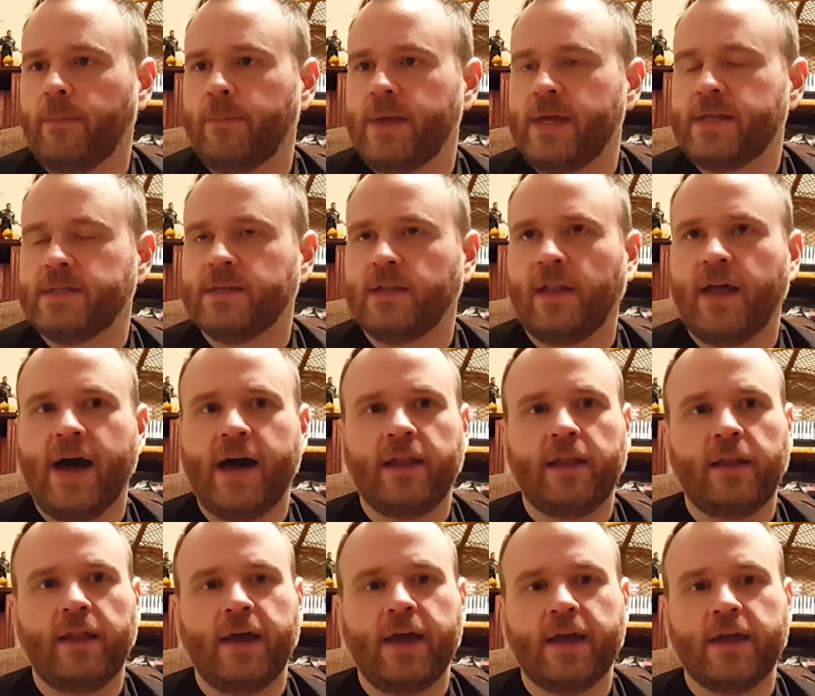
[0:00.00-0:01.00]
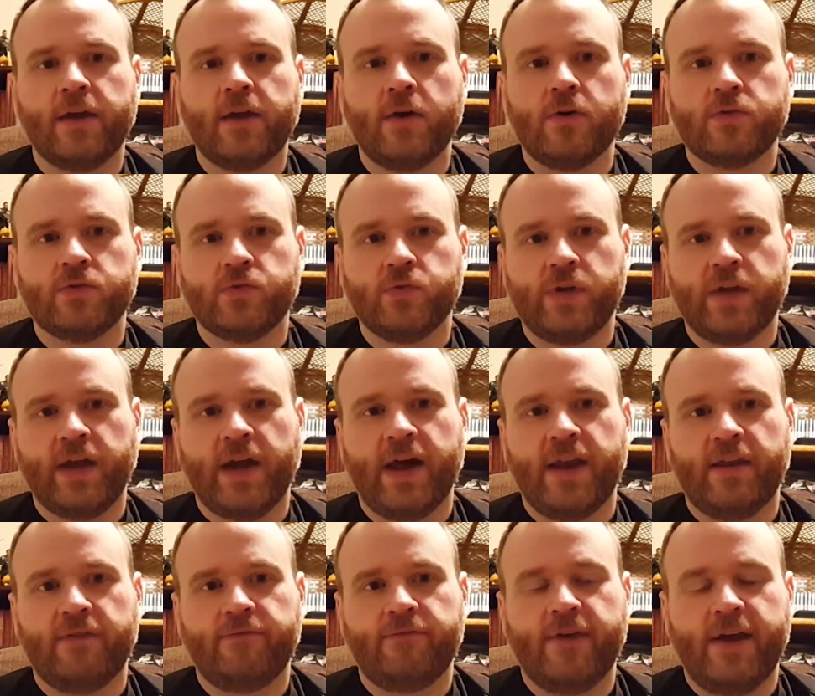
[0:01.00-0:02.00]
It's a lot like Ghost
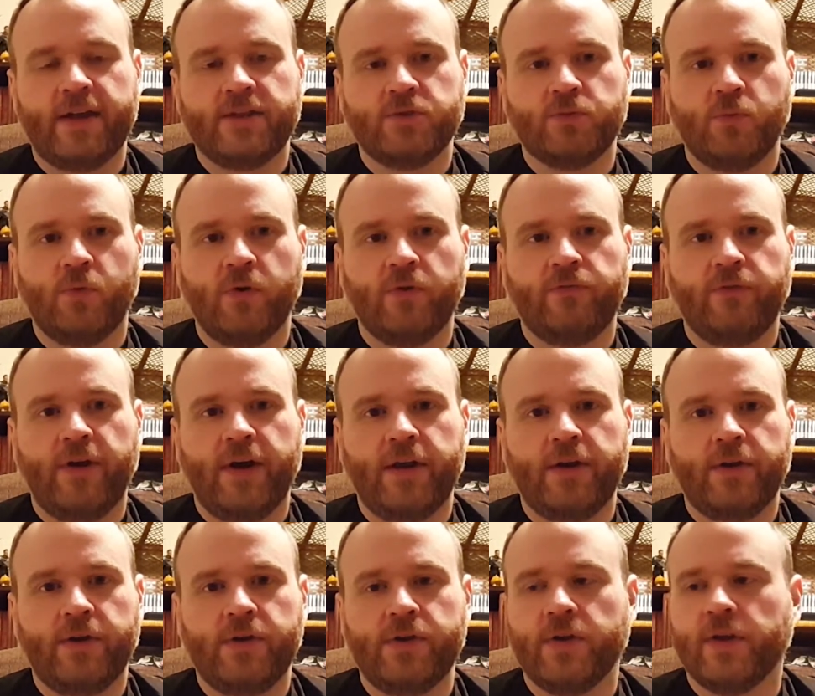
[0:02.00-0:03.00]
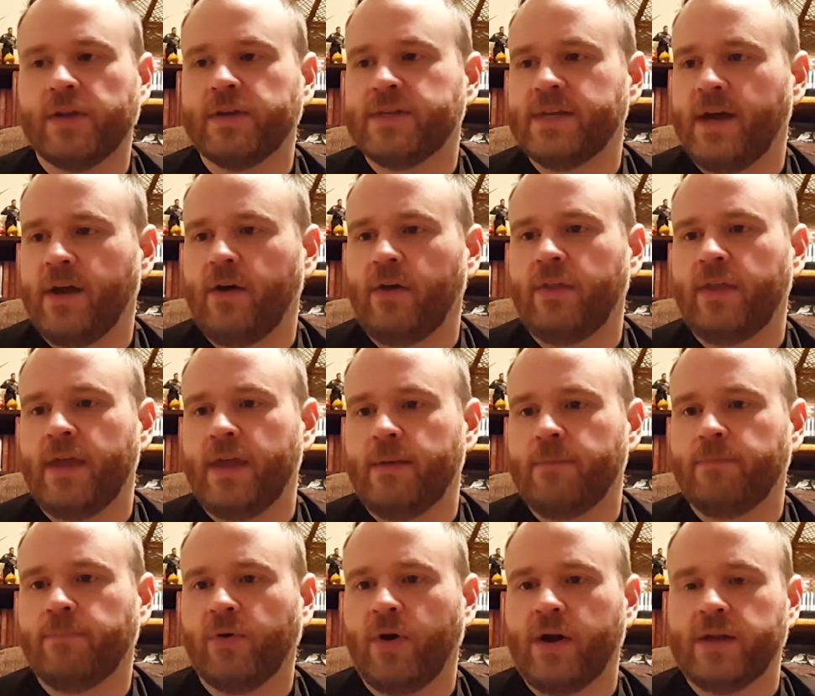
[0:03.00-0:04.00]
Recon Advanced Warfighter. You can tell they
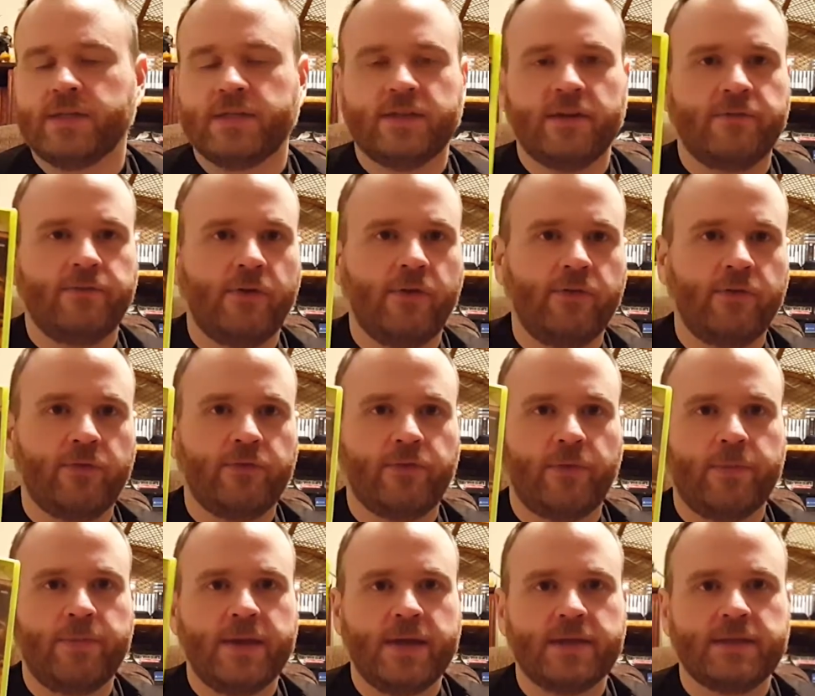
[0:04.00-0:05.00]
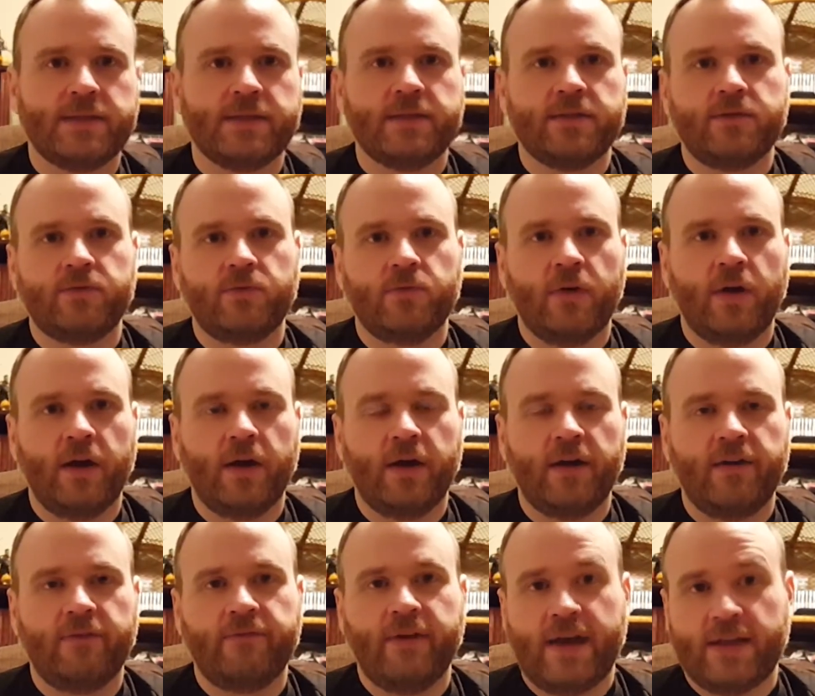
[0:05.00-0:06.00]
brought stuff over from this to
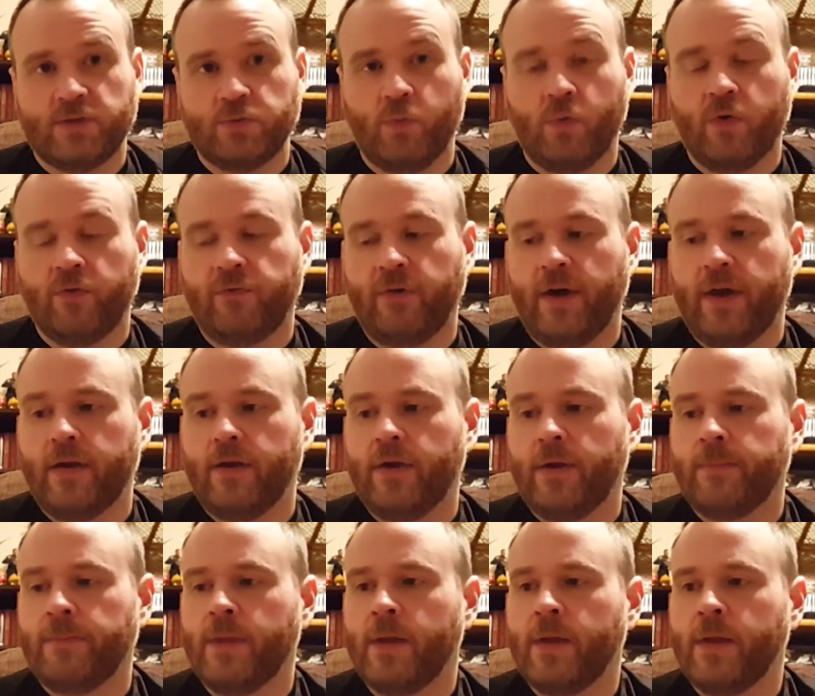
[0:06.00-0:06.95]
Advanced Warfighter.